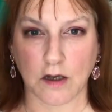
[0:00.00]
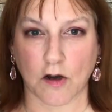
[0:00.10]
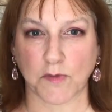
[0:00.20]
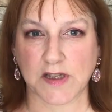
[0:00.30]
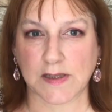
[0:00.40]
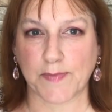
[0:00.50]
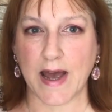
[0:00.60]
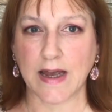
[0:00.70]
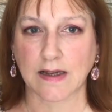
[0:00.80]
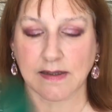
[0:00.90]
Got me
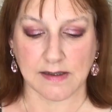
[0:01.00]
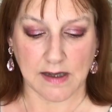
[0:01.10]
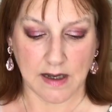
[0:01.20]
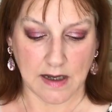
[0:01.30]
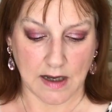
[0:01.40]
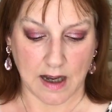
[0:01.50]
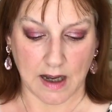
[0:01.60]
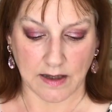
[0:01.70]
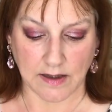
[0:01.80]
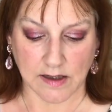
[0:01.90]
specs.
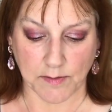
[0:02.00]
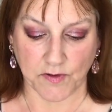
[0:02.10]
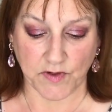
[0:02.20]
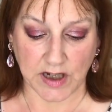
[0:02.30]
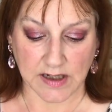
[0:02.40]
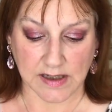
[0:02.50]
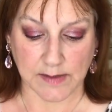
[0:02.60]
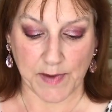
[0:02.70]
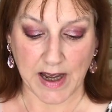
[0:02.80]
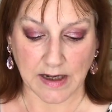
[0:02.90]
These are my reading
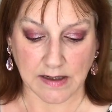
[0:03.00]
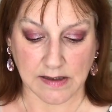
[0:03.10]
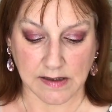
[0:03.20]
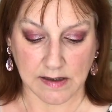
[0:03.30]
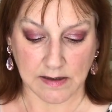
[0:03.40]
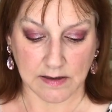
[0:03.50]
specs.